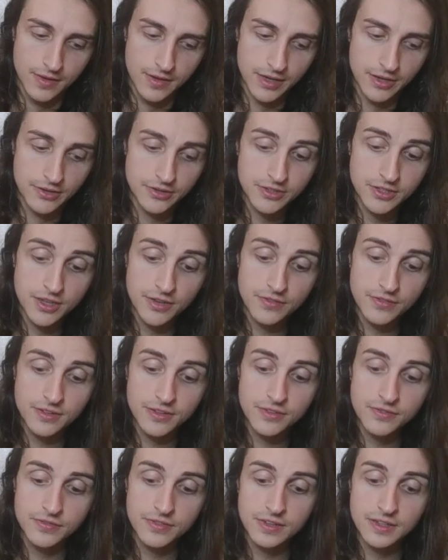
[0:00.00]
Yeah, you're
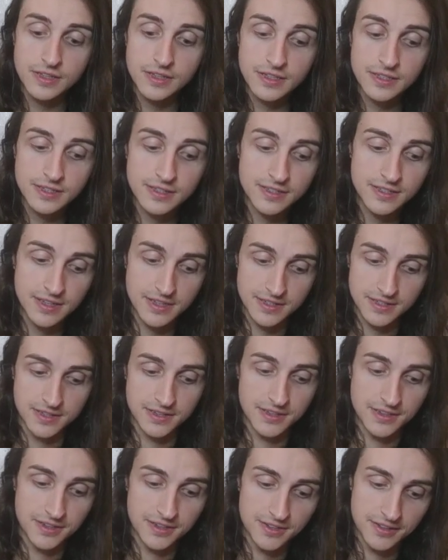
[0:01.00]
definitely feeling
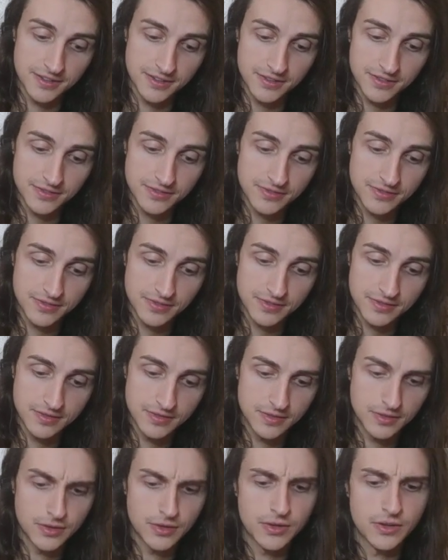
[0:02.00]
sensitive.
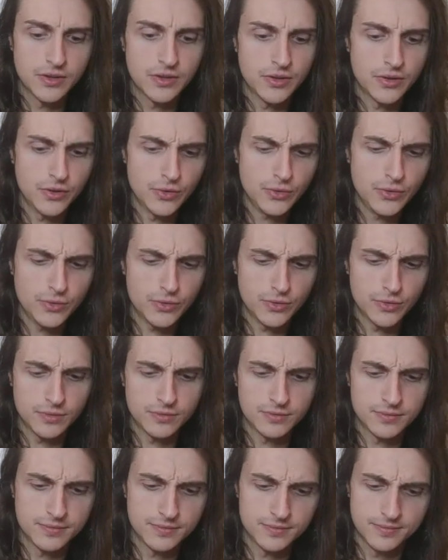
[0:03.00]

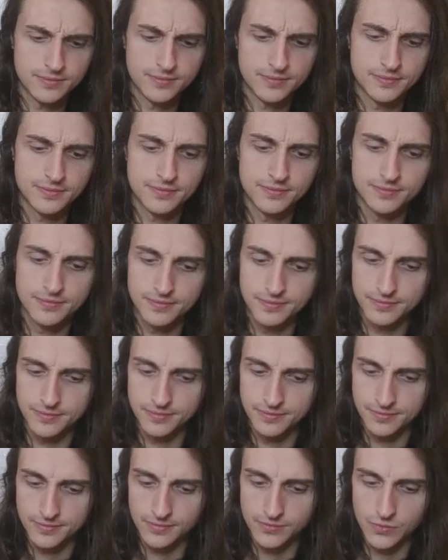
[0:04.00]
Ooh.
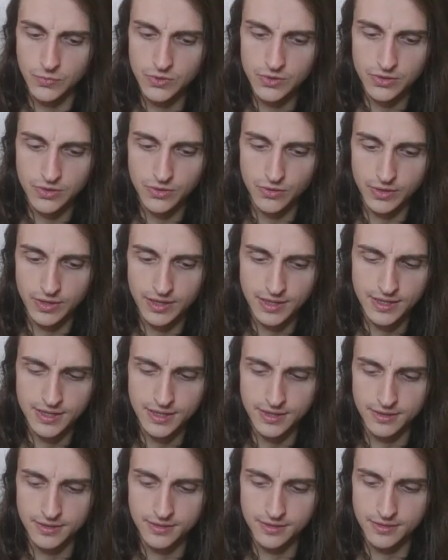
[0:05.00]
What's going
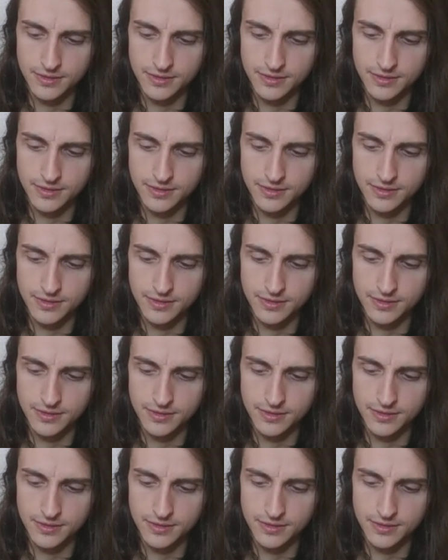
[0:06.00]
on?